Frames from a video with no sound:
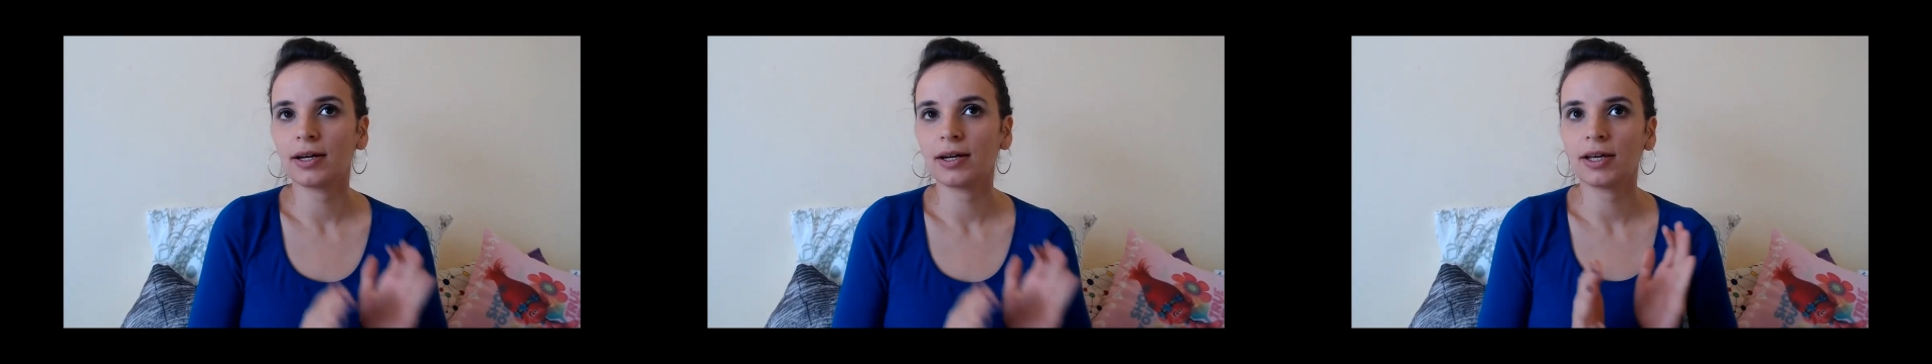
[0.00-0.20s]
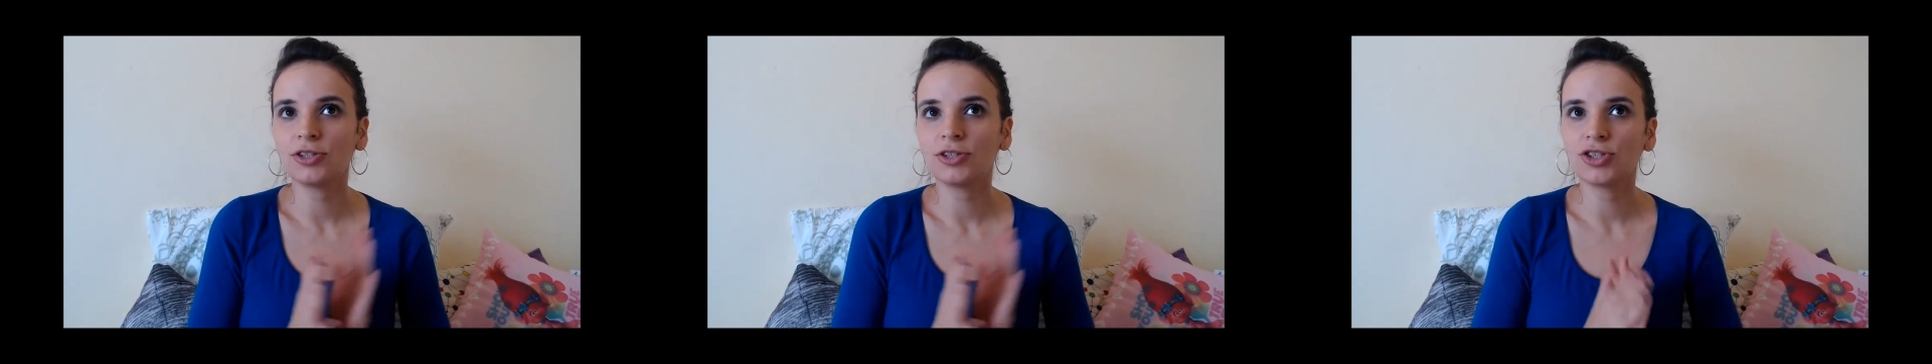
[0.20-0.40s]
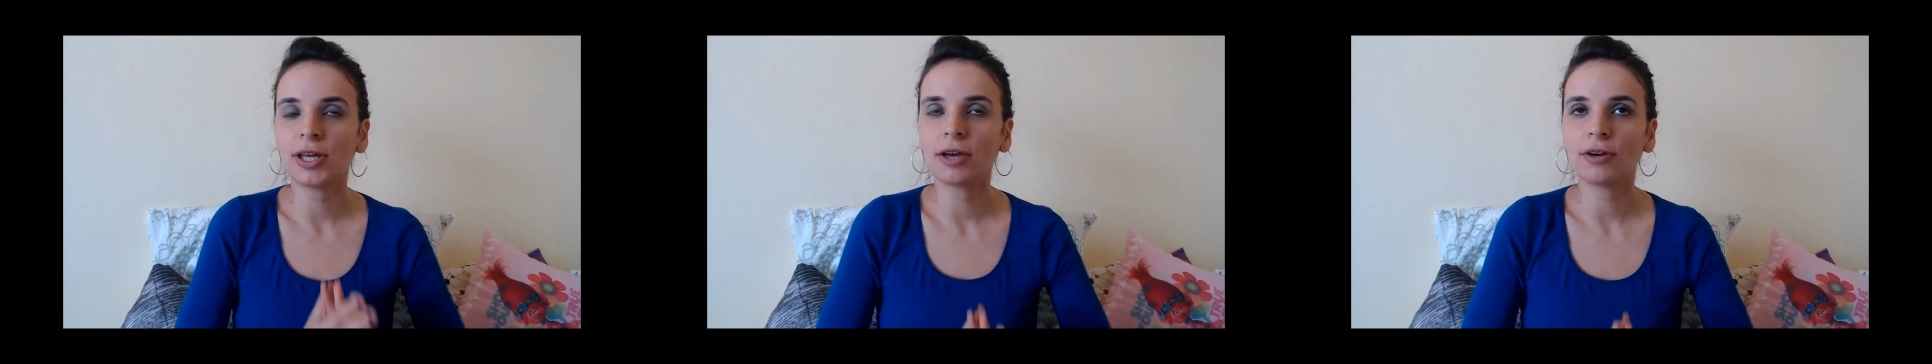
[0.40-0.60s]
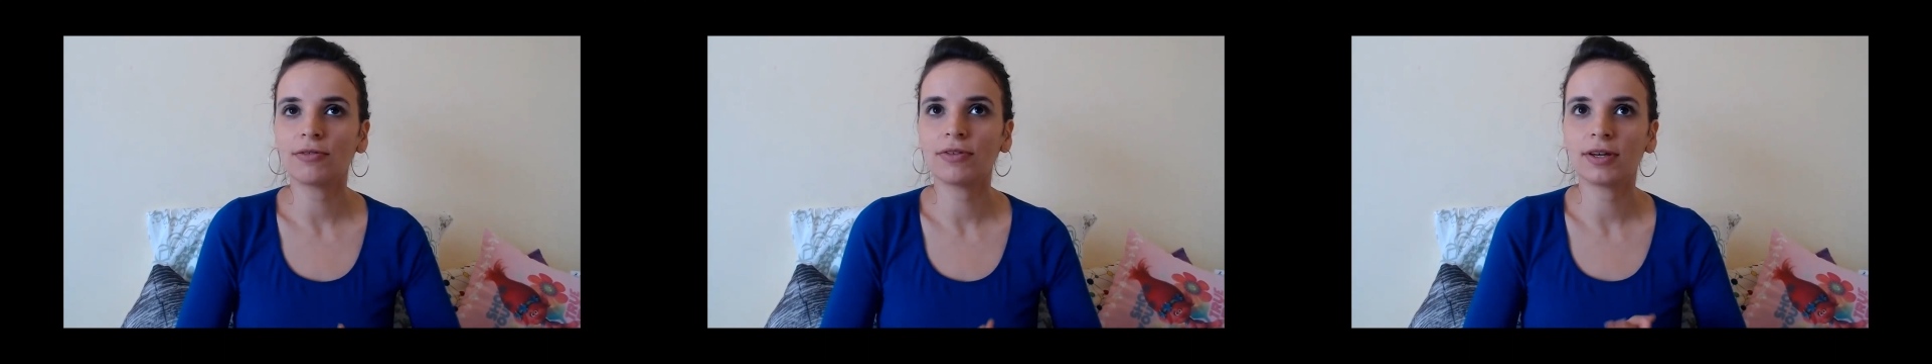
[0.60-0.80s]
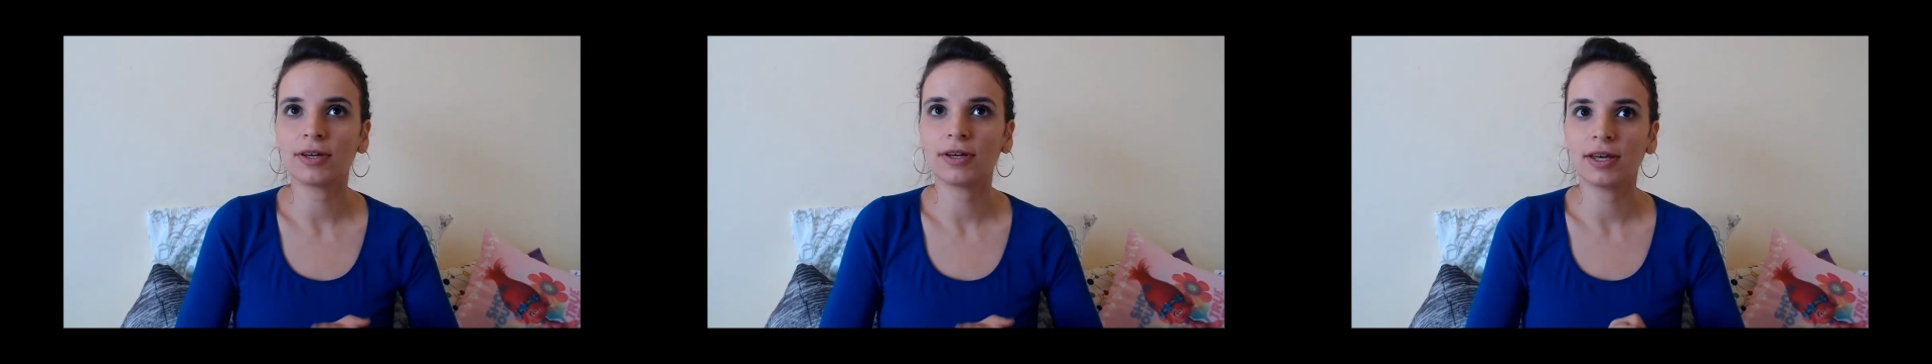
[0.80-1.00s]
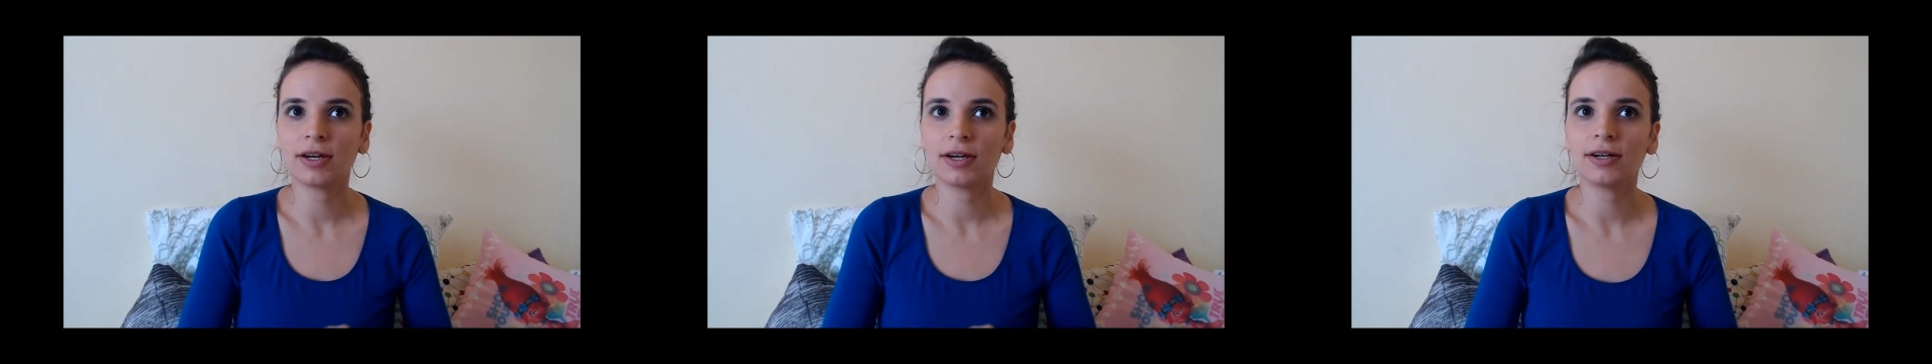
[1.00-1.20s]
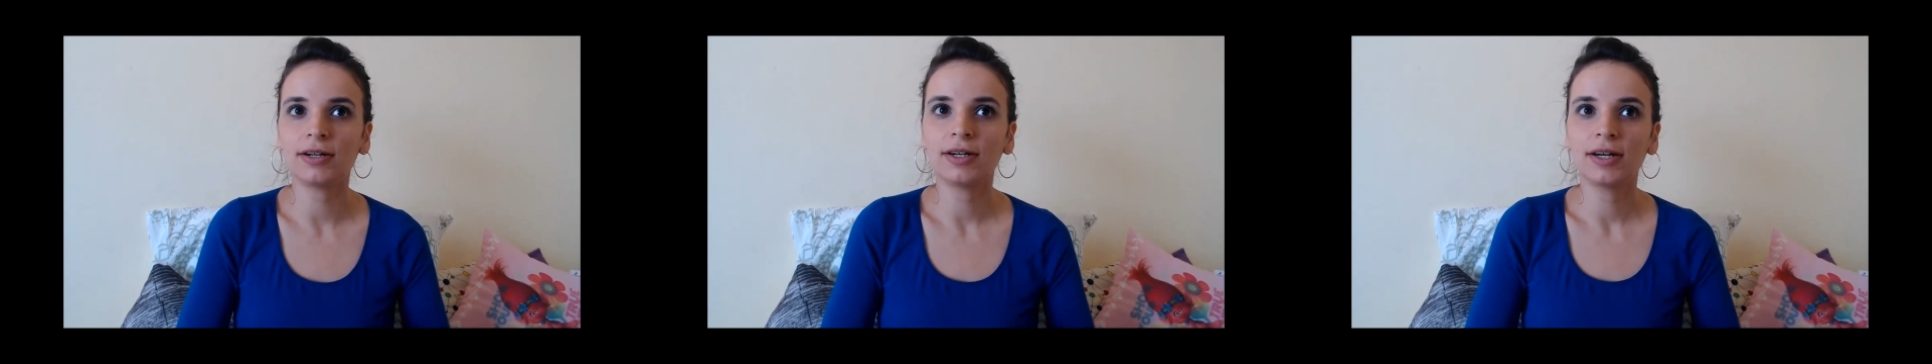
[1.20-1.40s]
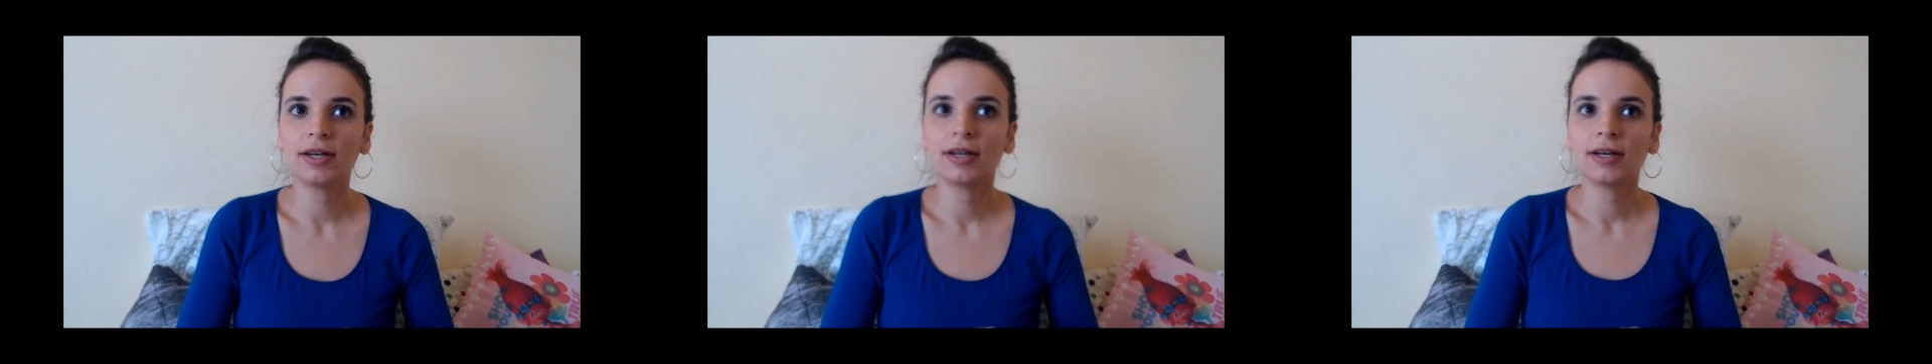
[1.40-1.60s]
each day of the year,